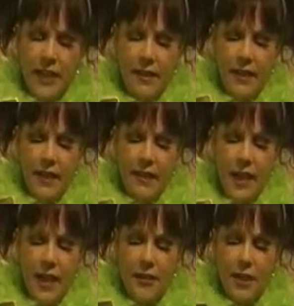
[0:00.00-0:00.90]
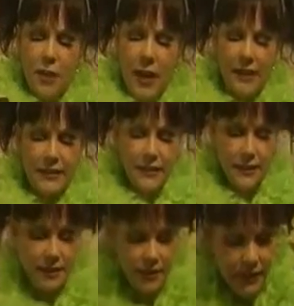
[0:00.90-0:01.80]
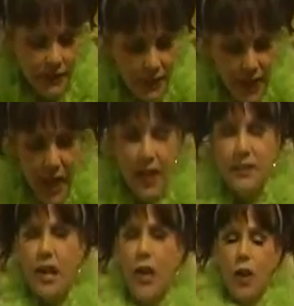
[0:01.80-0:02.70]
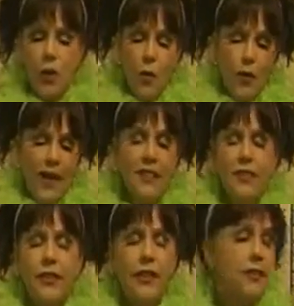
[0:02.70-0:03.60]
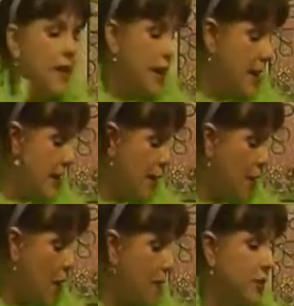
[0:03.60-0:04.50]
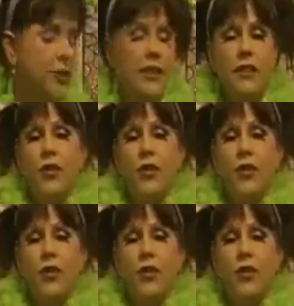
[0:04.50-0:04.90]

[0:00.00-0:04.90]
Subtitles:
and then tie it around your waist. So when I do this, and I'm going to